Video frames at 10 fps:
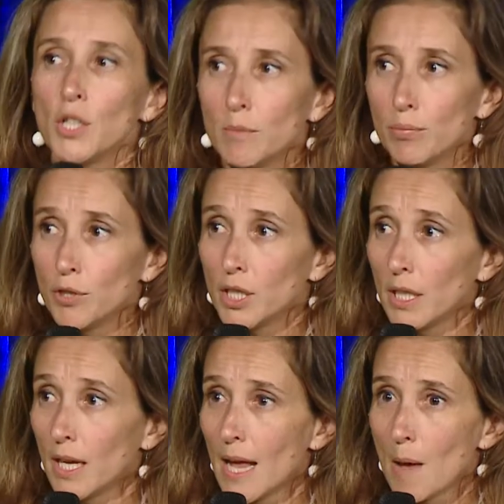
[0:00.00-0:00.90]

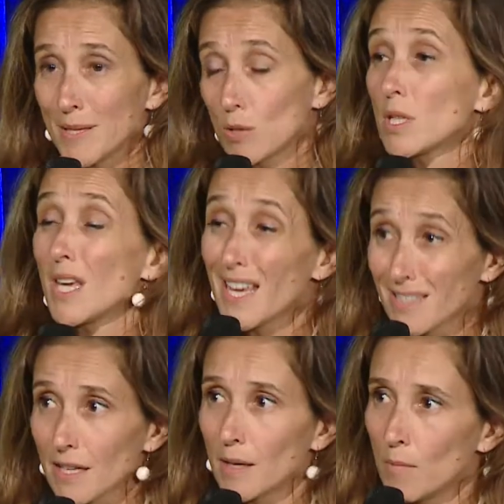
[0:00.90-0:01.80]
are in
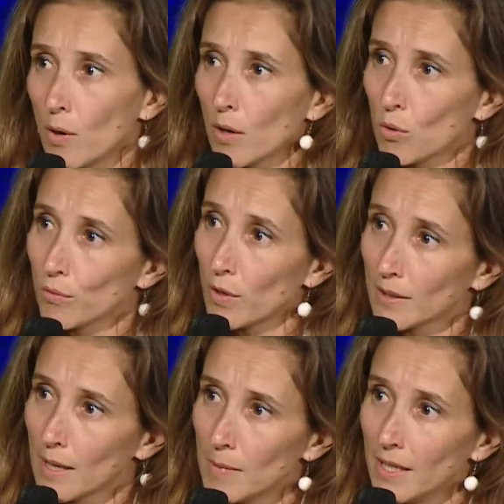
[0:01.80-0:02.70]
the
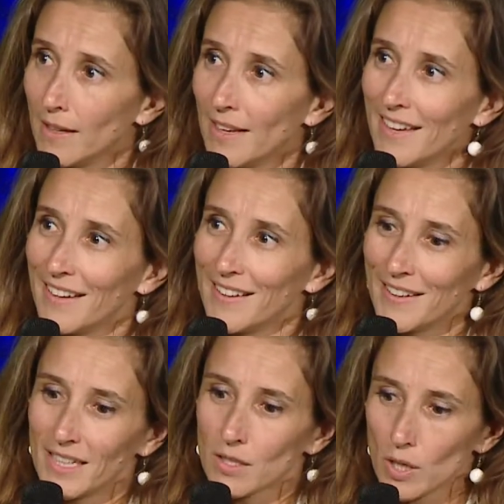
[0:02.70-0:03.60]
front line.
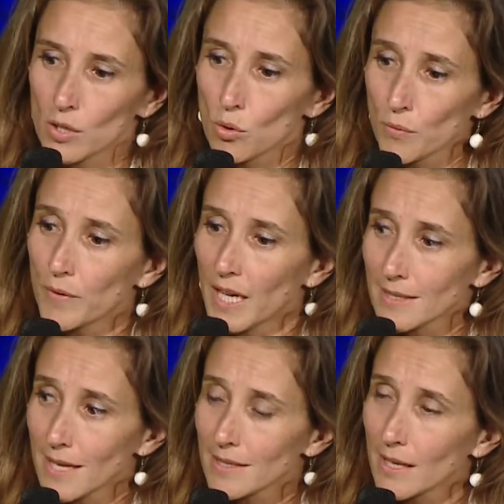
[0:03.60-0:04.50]
So
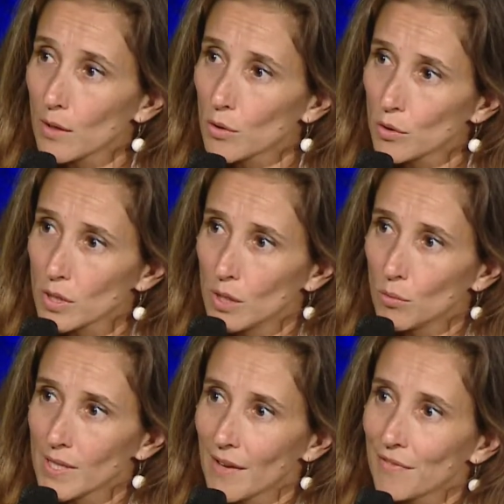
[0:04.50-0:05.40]
they really
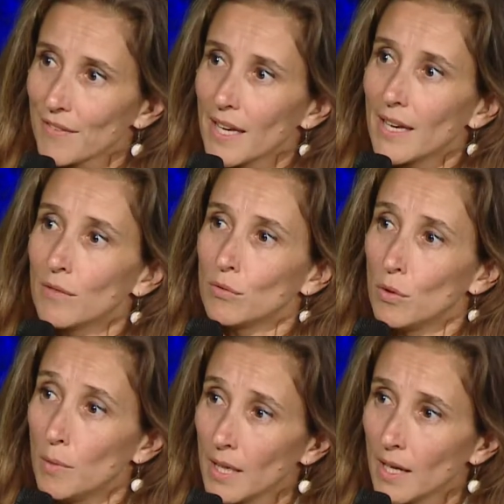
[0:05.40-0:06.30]
face
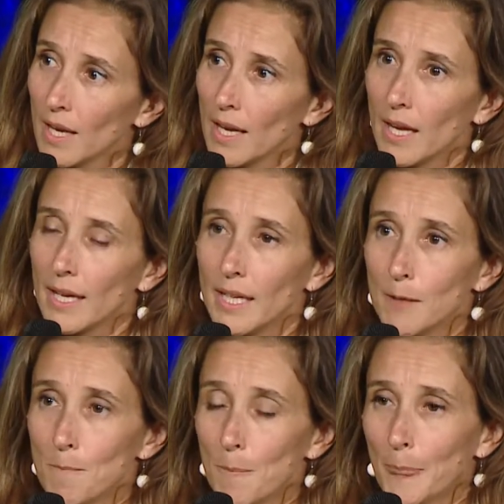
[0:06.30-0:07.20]
reality, and
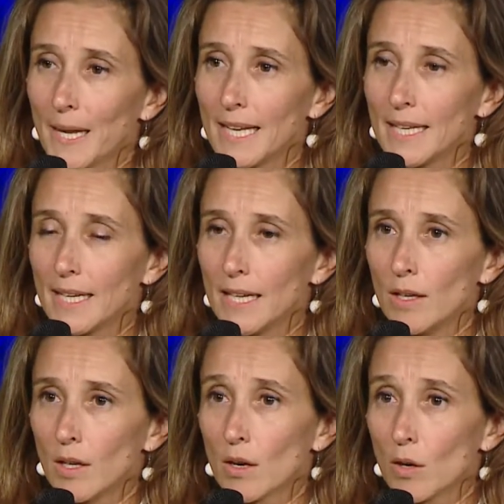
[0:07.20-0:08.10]
this
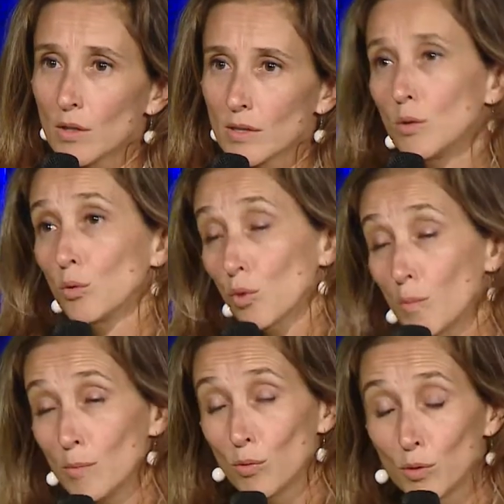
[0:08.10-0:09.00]
is something that really
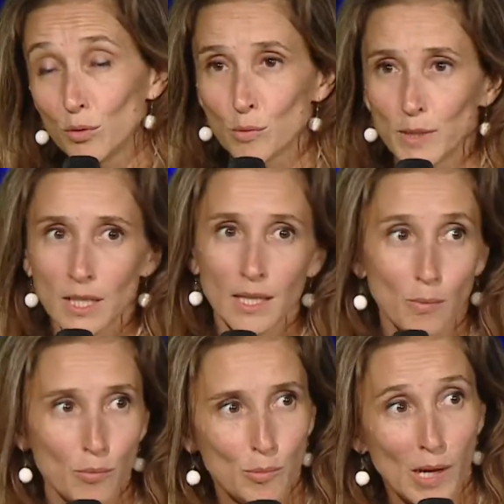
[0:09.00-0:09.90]
helped us
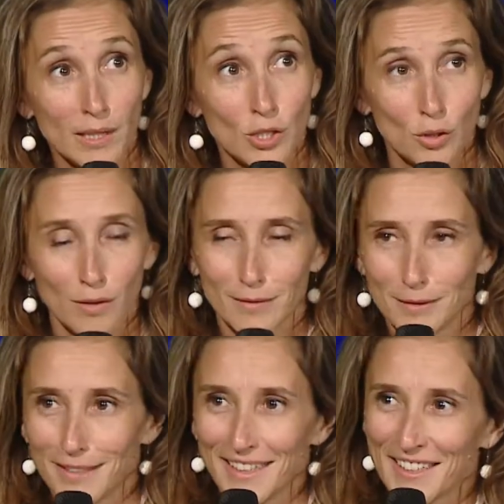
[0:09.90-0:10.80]
evolve. And if we
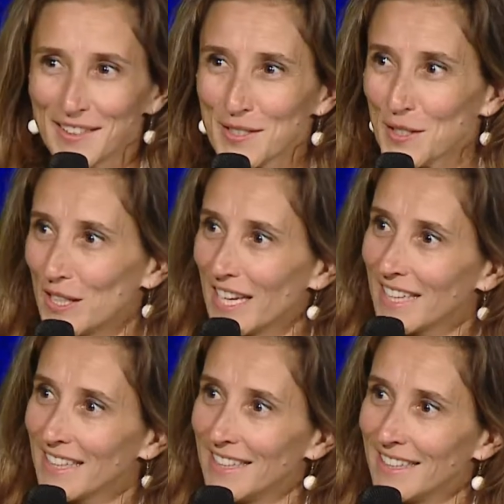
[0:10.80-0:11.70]
fall in love with this
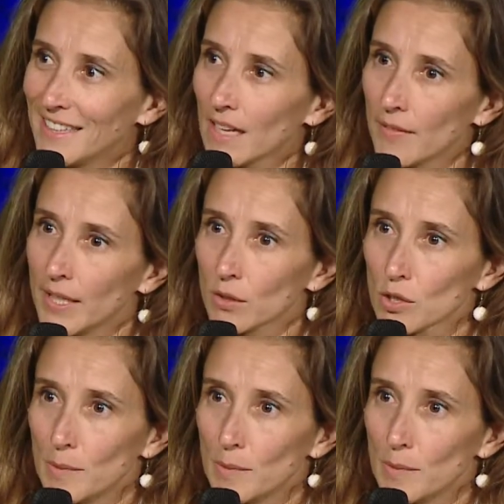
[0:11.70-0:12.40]
job, and